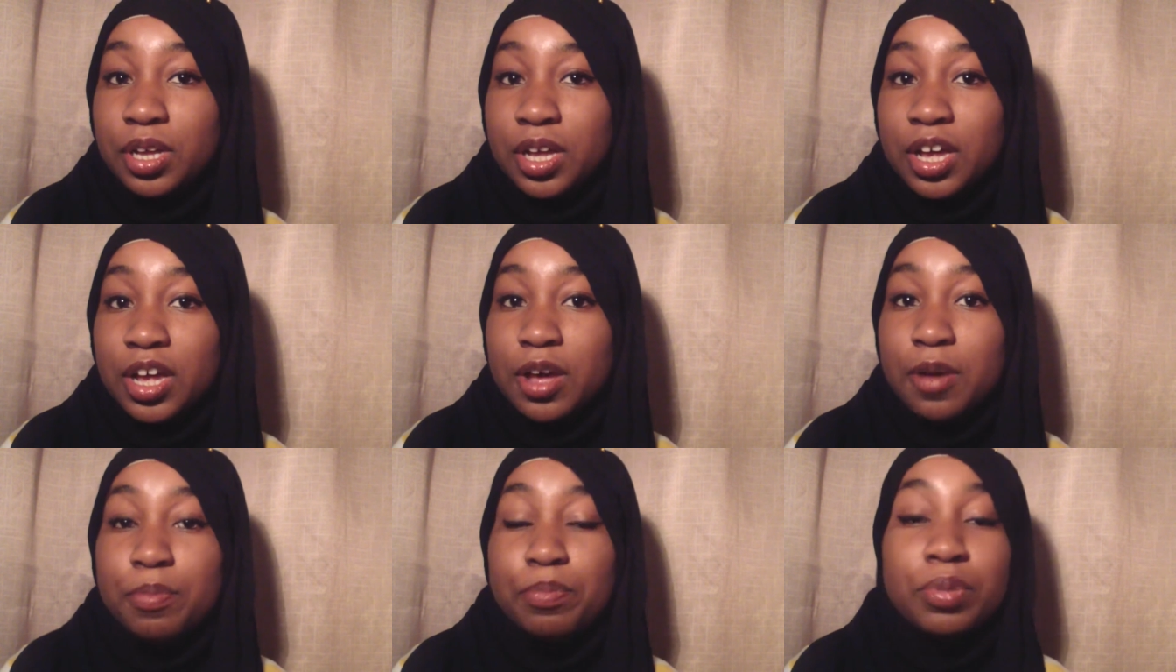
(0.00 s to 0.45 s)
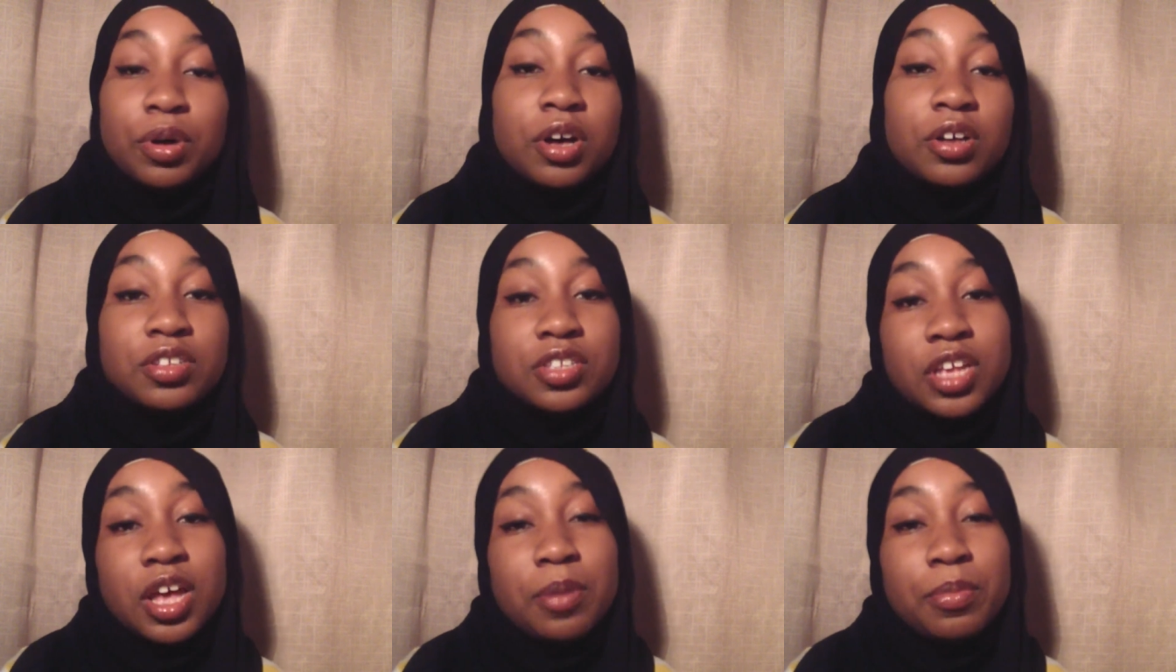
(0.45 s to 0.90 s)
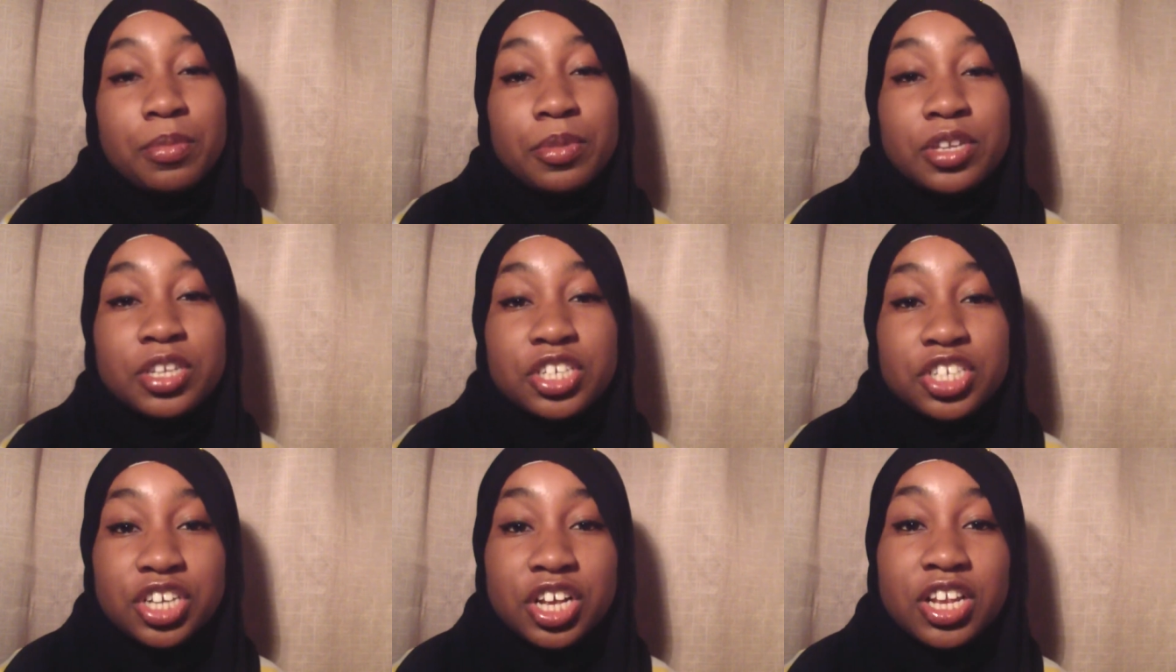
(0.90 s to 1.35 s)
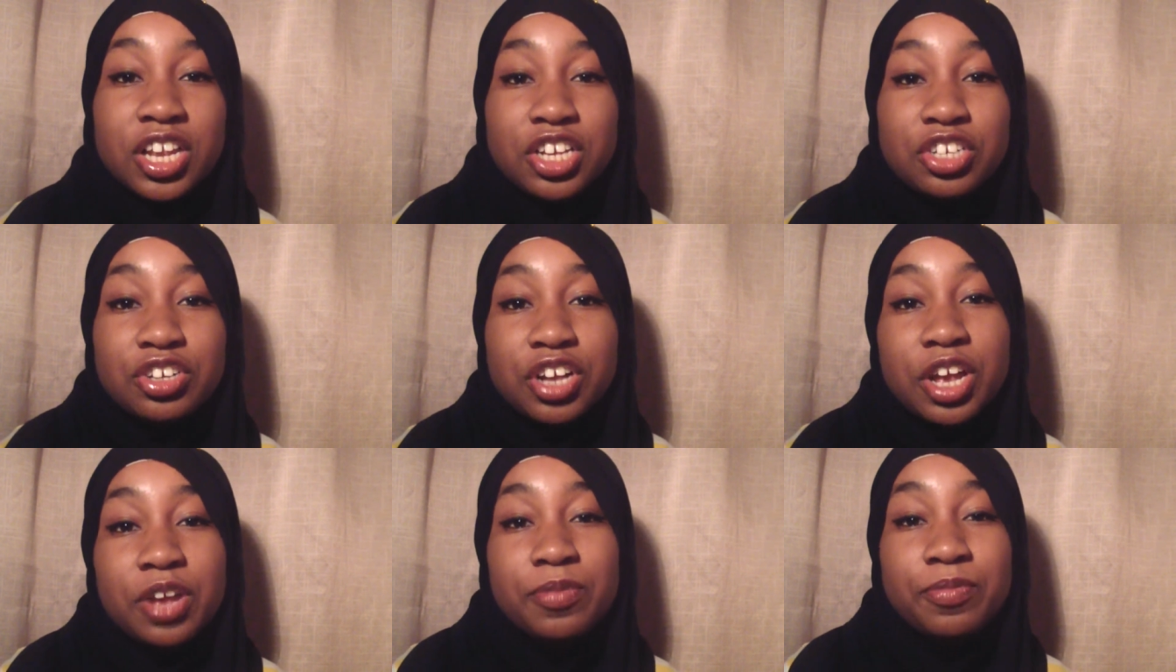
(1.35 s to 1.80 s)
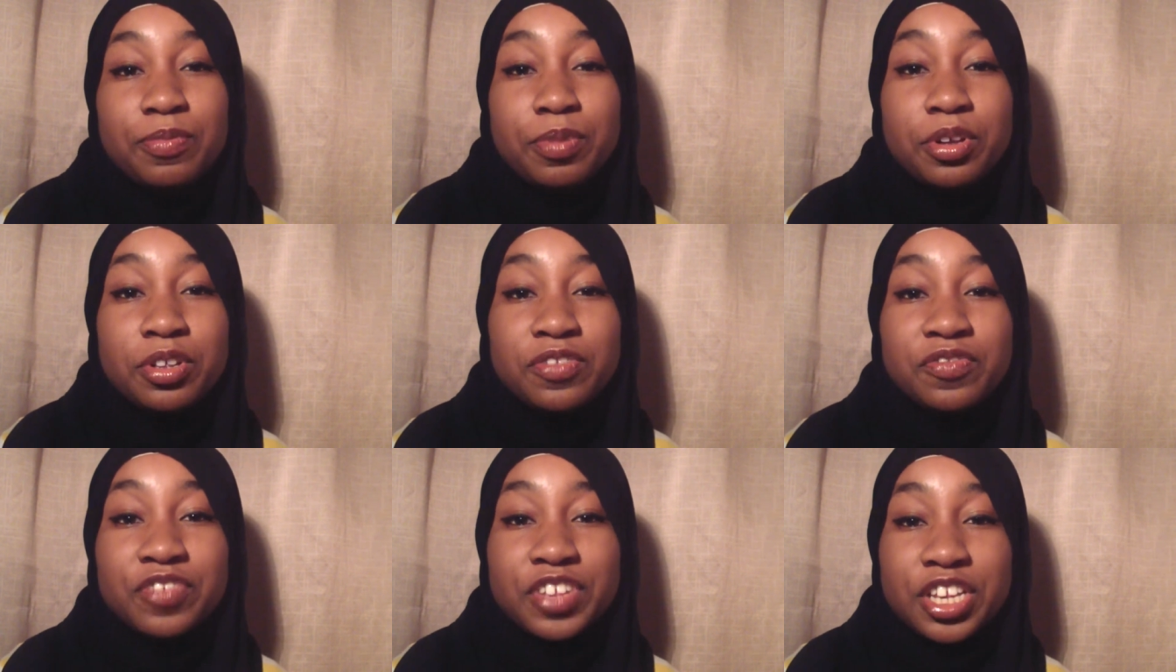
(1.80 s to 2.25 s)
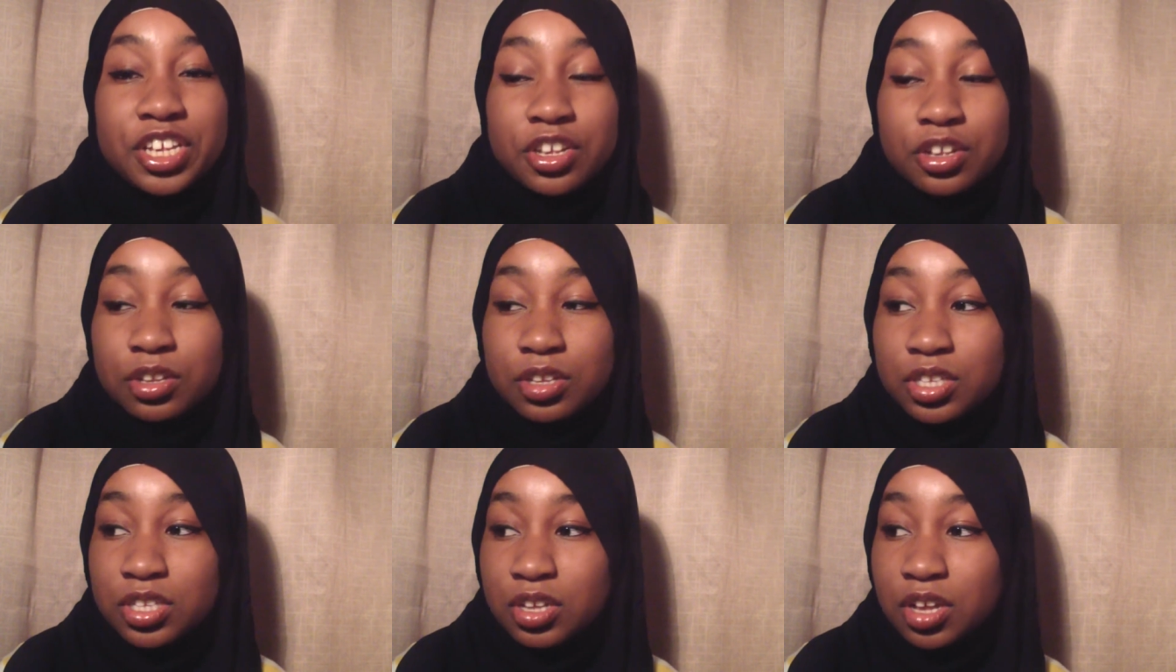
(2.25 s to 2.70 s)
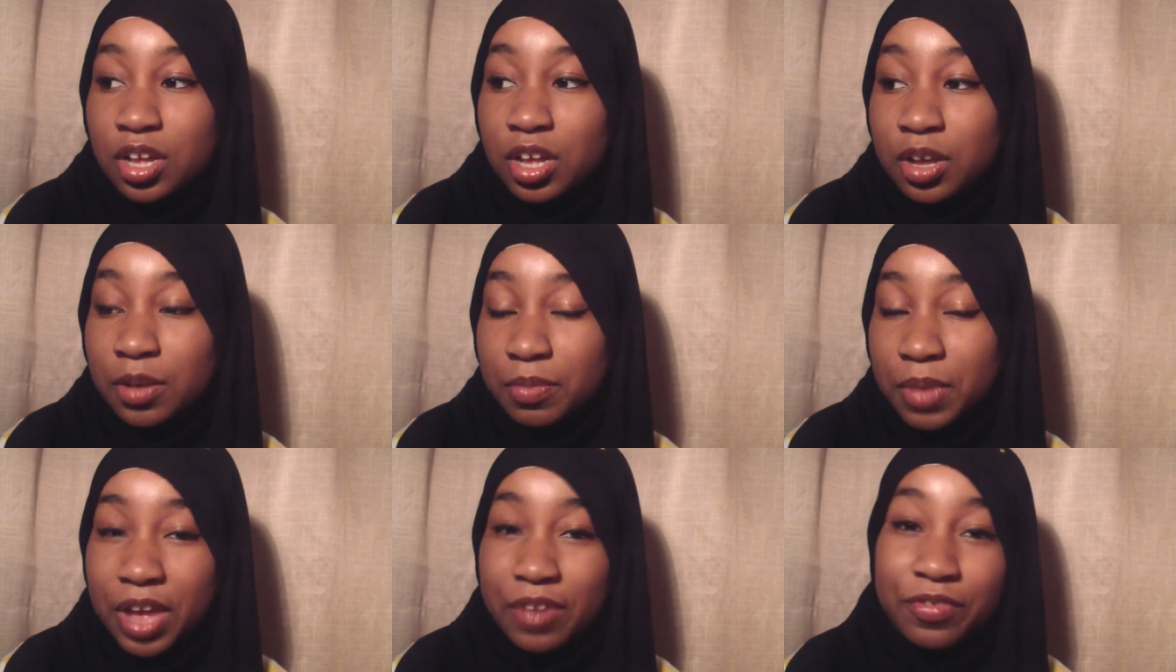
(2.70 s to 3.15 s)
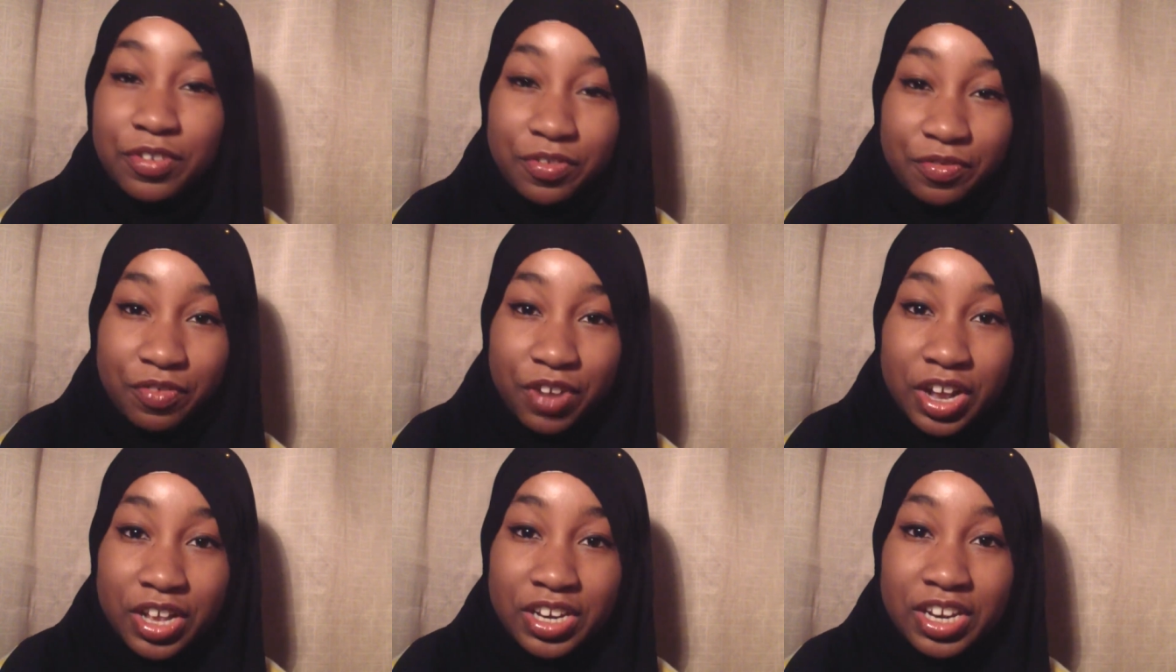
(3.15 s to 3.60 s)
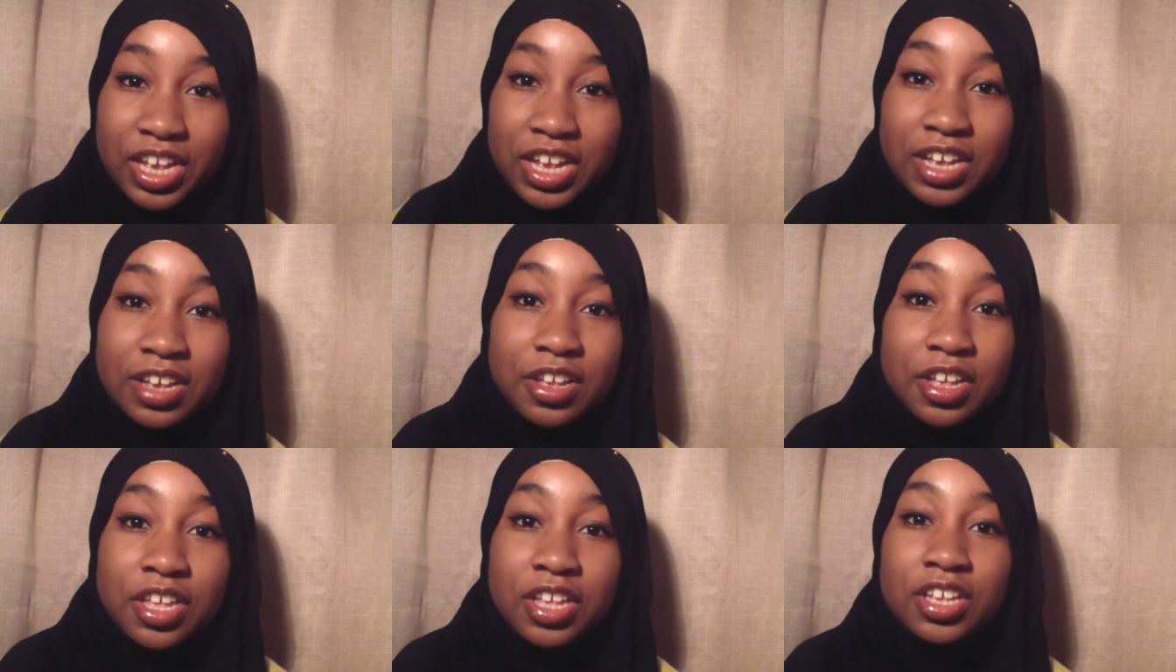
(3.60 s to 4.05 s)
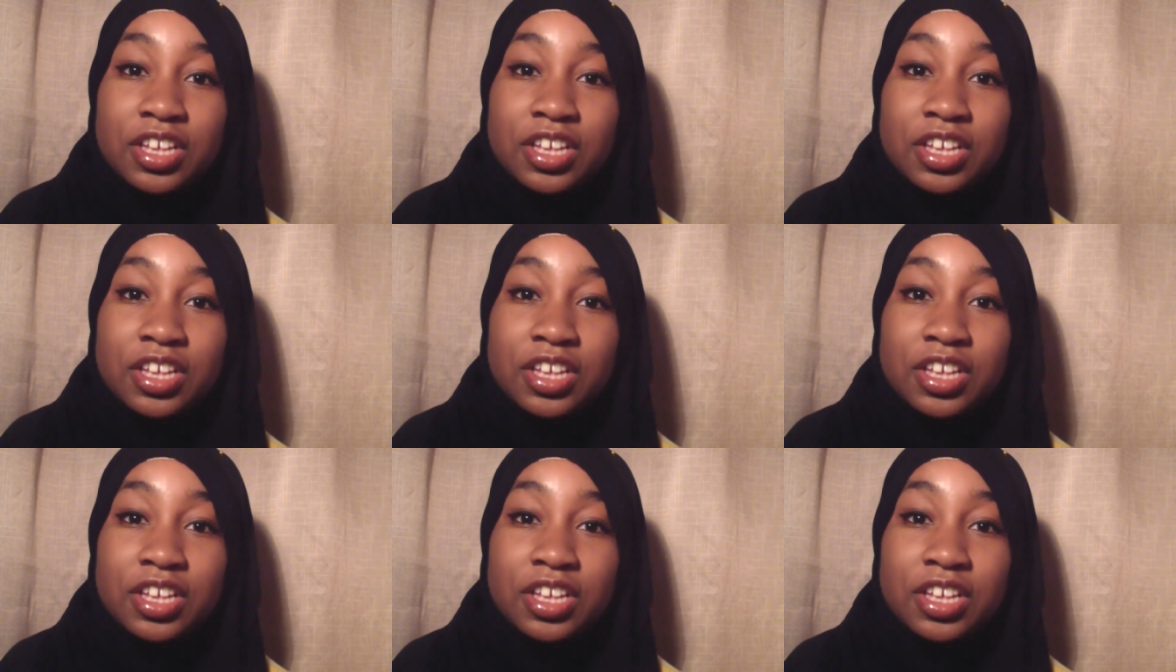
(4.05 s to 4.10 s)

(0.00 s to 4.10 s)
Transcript: inshallah try and post videos every Friday,